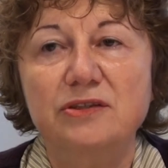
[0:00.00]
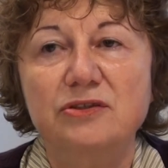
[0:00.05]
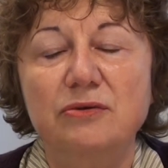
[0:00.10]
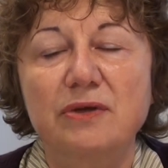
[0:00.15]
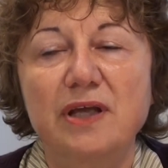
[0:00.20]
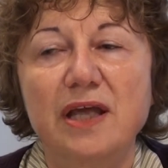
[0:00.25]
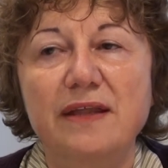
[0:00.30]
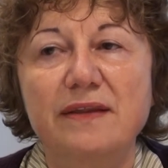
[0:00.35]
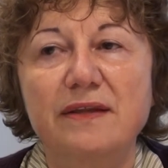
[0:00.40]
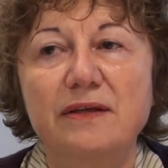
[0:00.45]

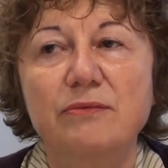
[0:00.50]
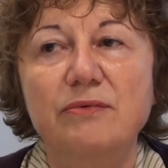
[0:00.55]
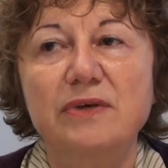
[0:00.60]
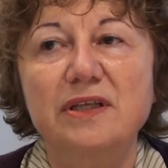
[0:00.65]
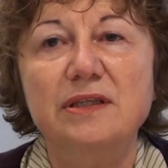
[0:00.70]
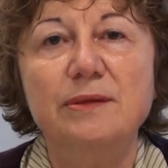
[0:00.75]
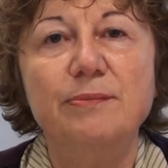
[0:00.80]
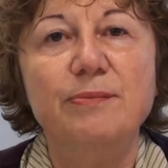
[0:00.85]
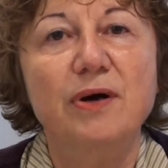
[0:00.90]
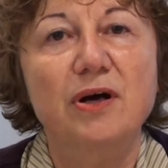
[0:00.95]
together
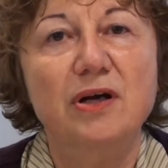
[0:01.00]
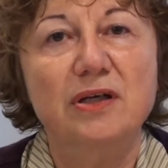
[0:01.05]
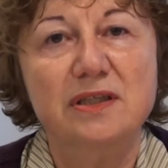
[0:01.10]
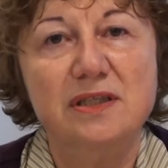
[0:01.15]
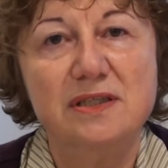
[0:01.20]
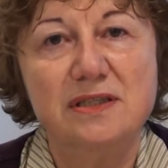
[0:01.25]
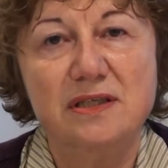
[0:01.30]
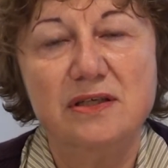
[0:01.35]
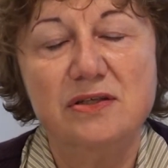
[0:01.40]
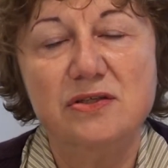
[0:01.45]
with the
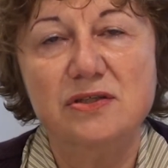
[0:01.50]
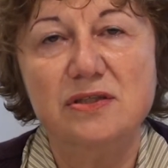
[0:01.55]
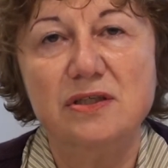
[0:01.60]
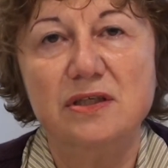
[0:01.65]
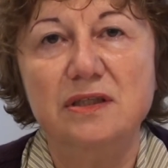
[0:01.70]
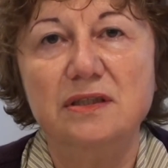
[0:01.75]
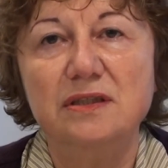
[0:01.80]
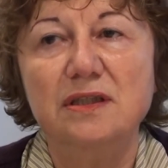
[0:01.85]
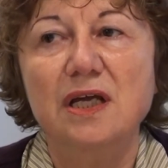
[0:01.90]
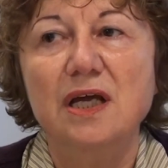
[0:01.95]
parties
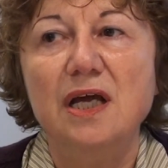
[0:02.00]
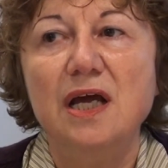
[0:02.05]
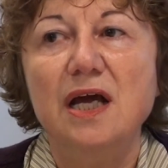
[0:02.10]
concerned,